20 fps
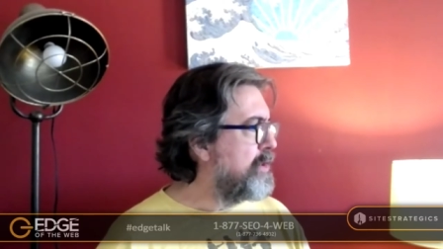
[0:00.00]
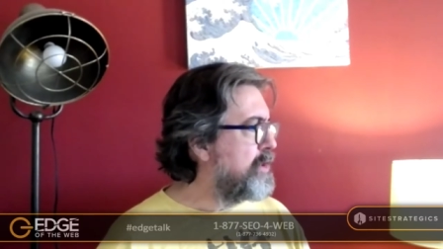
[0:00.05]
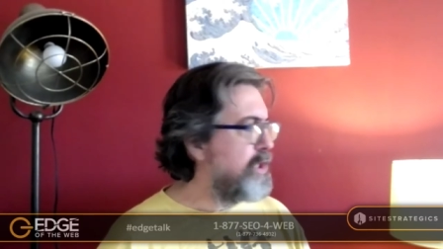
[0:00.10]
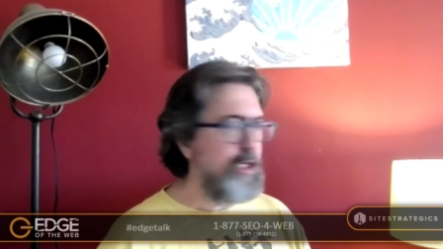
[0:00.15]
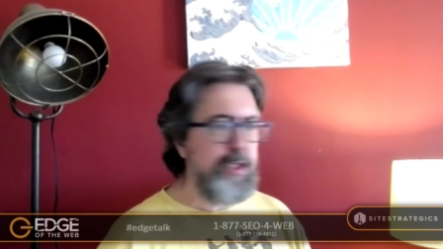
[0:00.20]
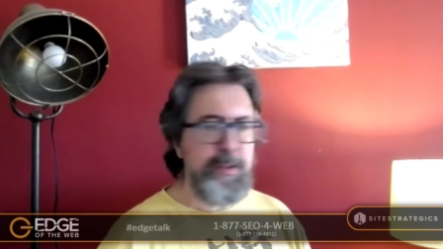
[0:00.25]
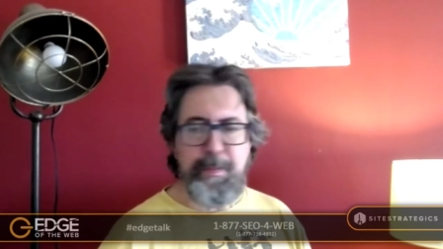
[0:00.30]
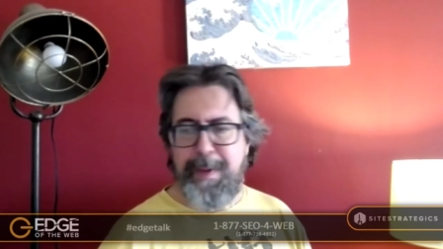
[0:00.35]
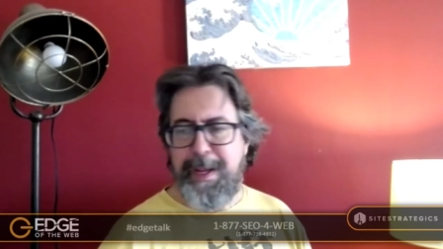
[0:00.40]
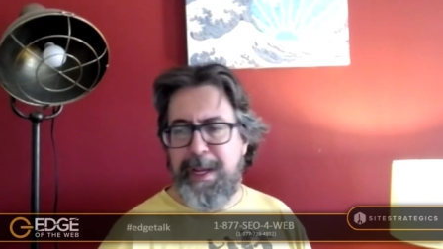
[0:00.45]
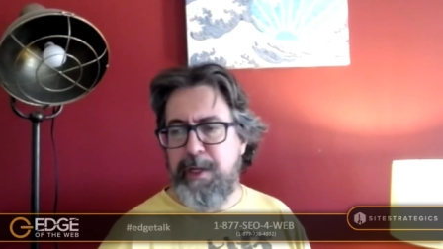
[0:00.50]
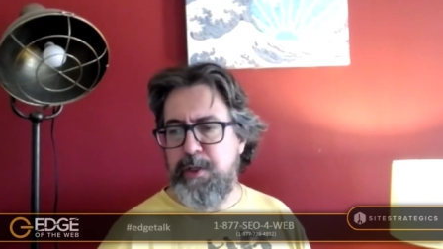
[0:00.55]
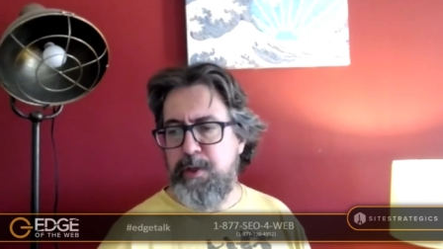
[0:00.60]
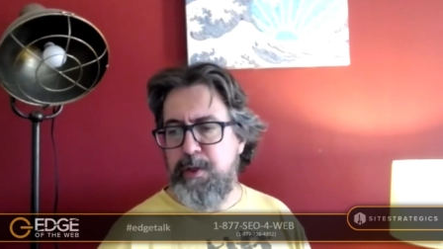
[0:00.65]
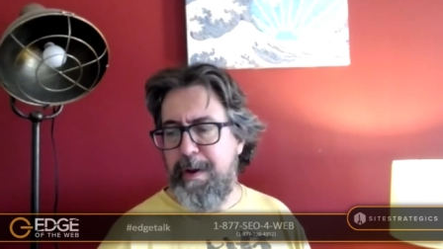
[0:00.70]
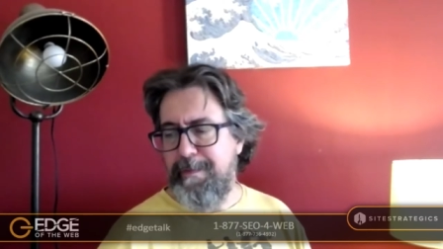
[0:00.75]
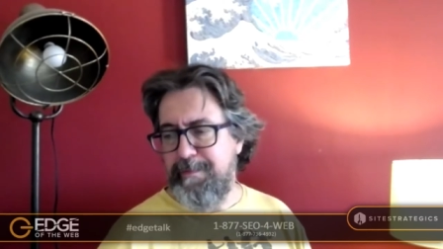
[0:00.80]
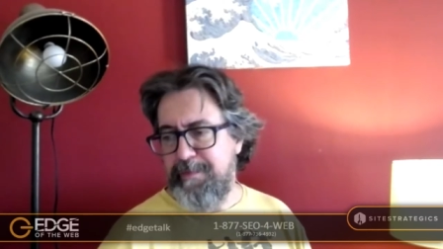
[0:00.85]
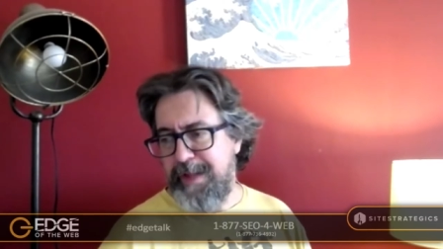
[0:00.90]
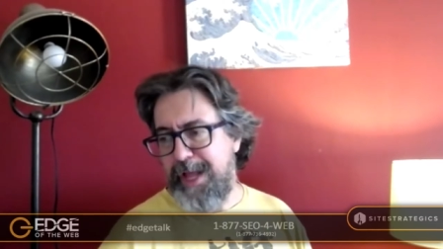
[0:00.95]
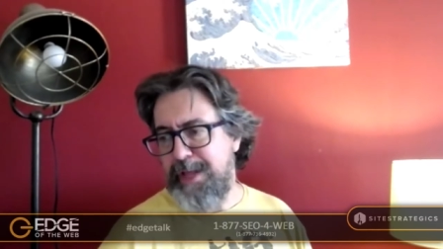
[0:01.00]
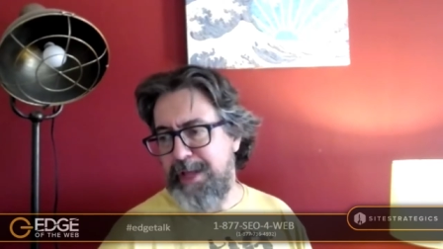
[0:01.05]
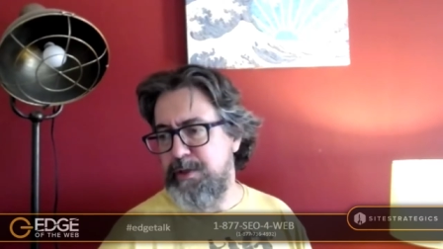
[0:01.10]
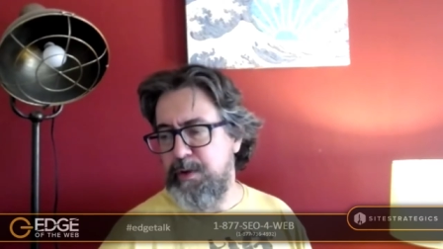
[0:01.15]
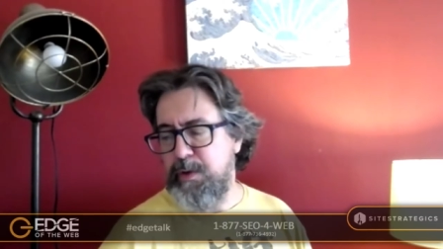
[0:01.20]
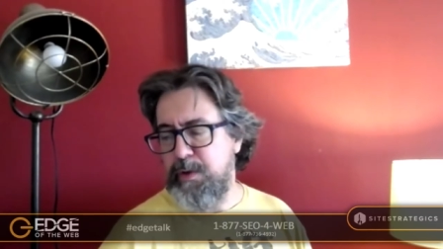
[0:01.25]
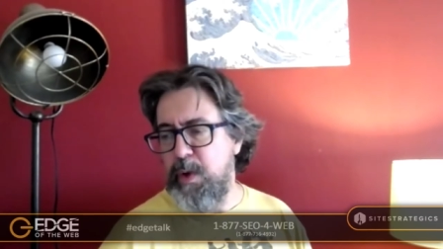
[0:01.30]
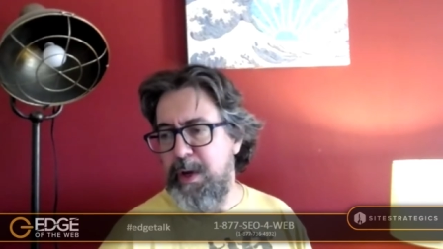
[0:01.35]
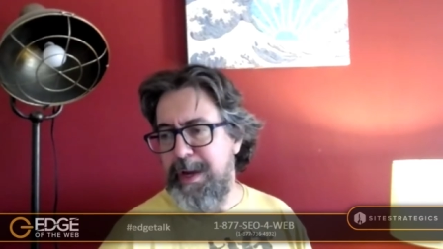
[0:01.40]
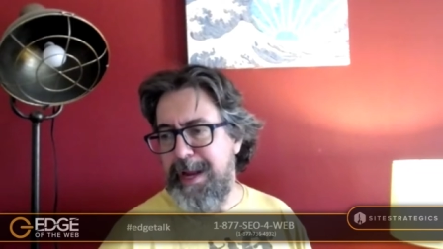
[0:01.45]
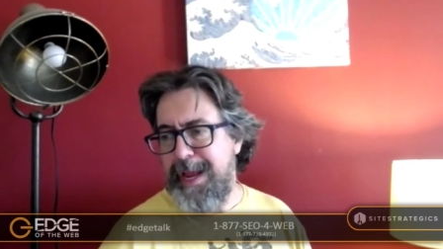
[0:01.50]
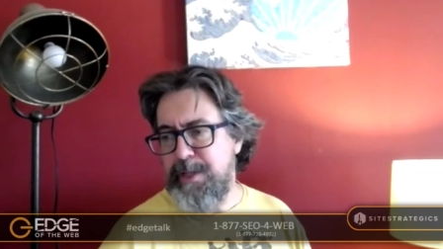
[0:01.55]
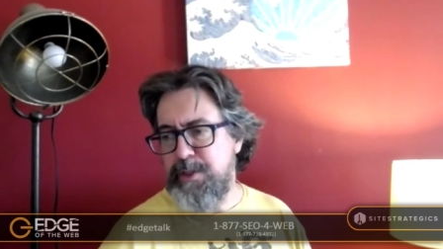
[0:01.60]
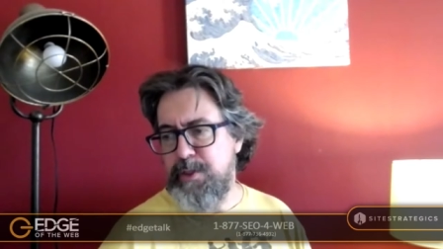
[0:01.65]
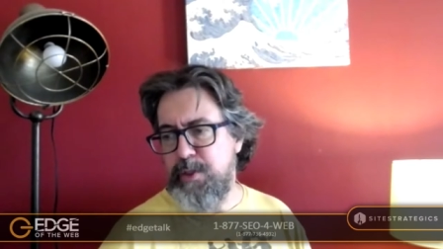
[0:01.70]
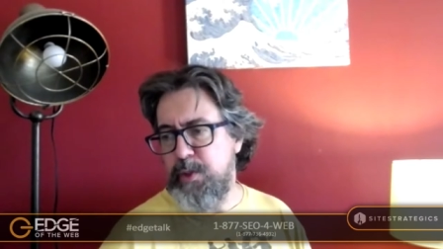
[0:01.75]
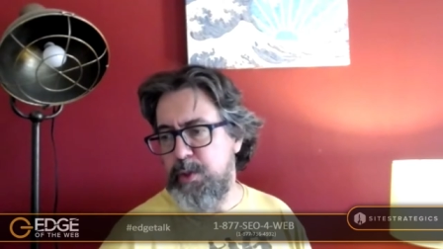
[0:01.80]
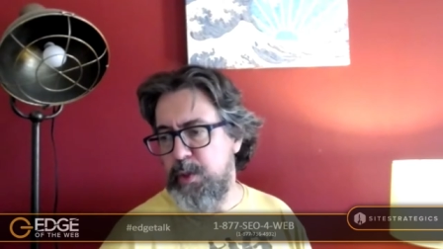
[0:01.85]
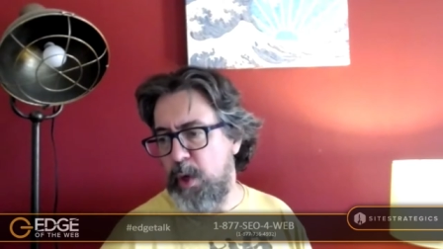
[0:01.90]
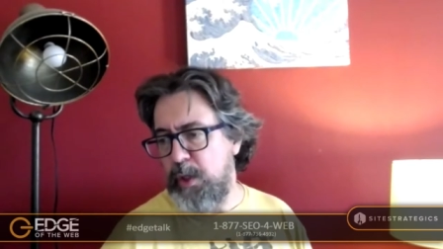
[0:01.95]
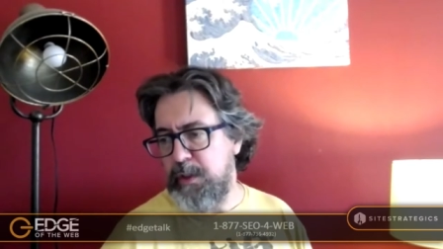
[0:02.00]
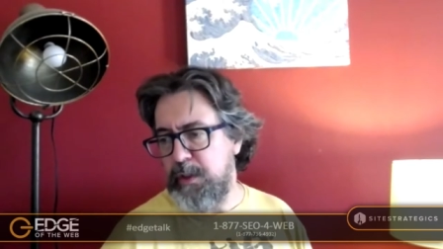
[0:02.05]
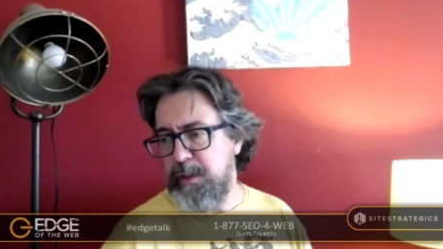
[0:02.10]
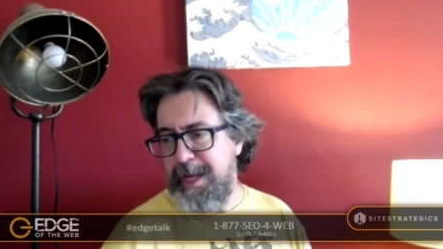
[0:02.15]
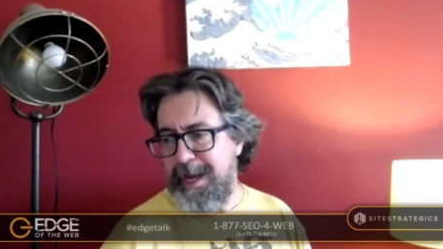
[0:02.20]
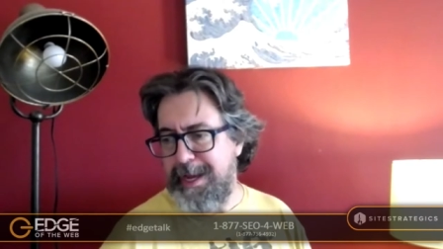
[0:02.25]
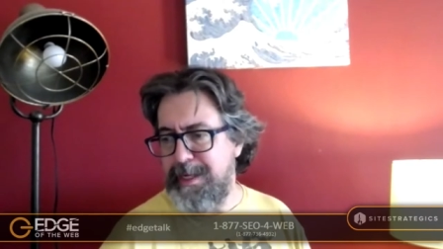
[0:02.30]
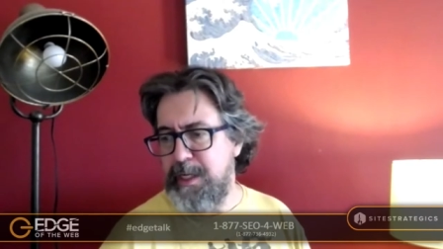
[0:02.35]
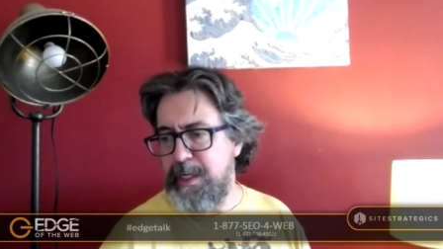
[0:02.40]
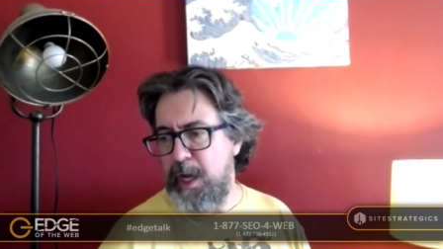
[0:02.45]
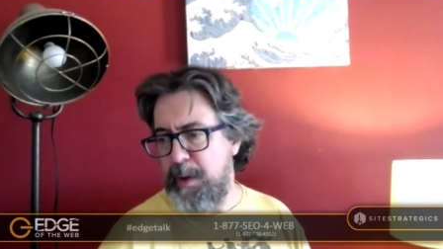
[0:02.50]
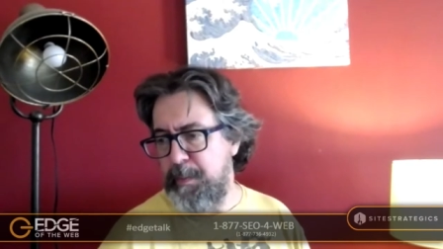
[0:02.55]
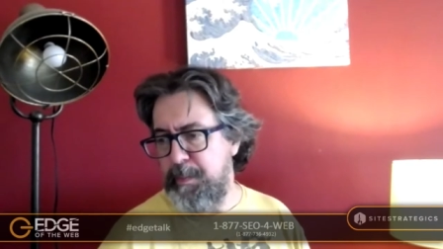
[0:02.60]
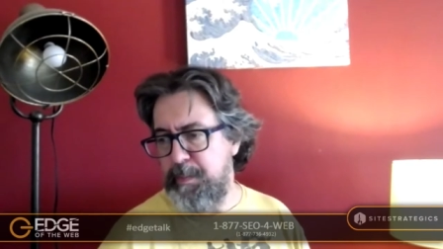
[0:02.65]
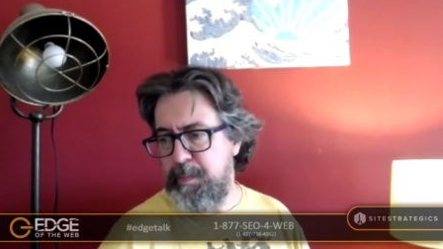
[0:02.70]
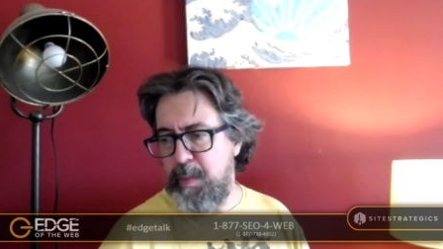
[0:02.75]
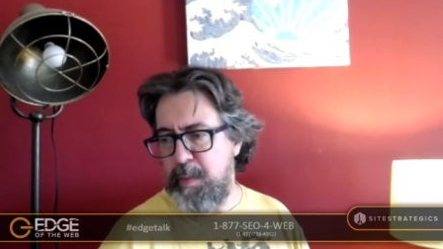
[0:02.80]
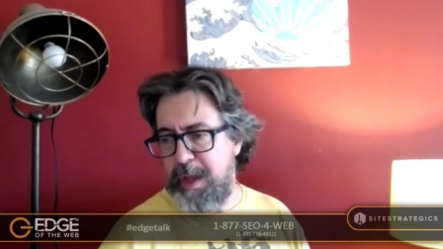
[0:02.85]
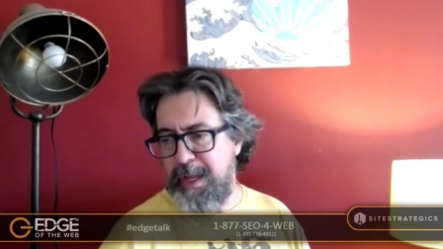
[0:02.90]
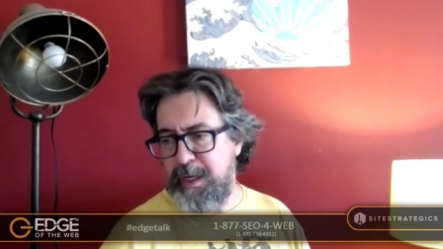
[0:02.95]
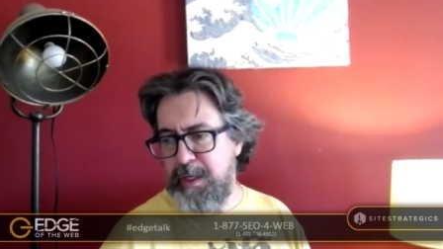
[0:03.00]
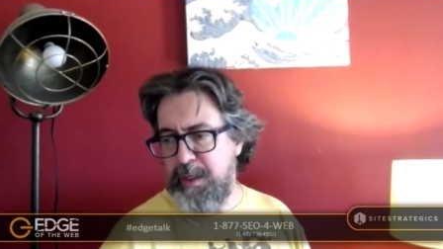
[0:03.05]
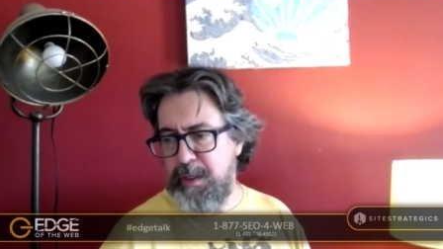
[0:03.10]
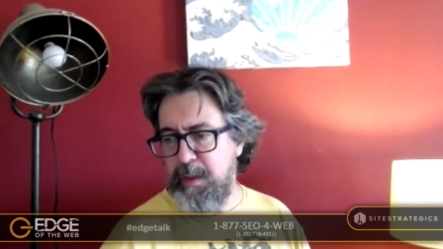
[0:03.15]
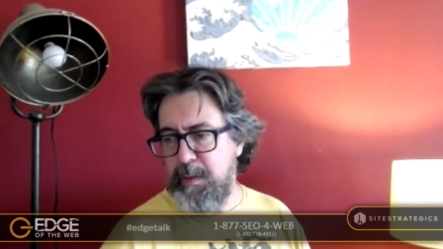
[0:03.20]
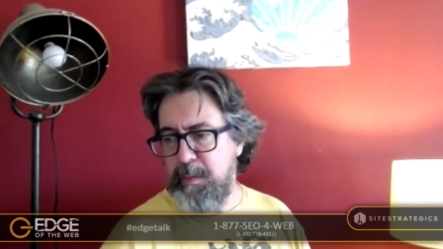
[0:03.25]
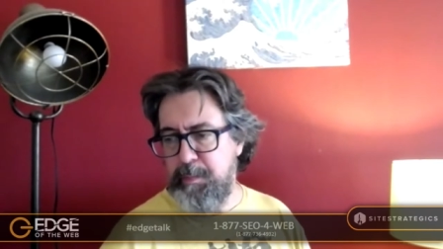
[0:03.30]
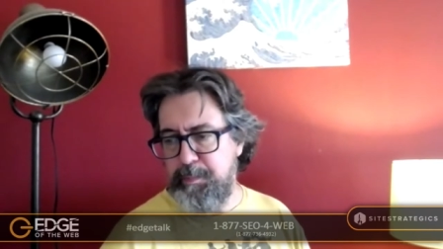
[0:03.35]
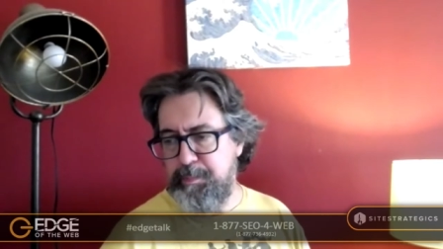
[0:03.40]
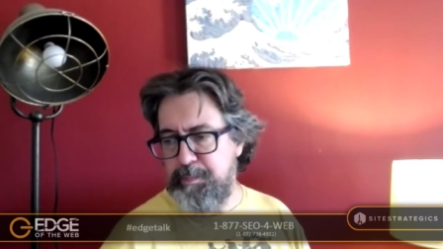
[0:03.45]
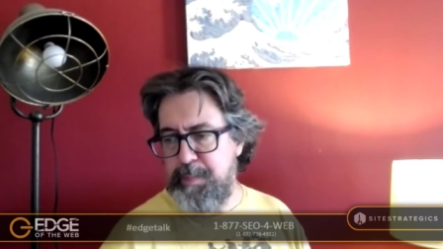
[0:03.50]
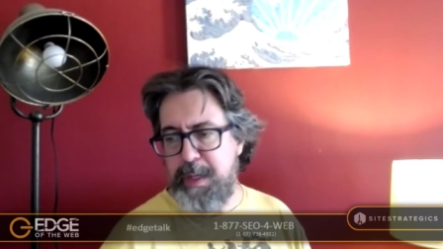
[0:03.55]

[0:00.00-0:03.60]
just means you have lots of good answers all lined up and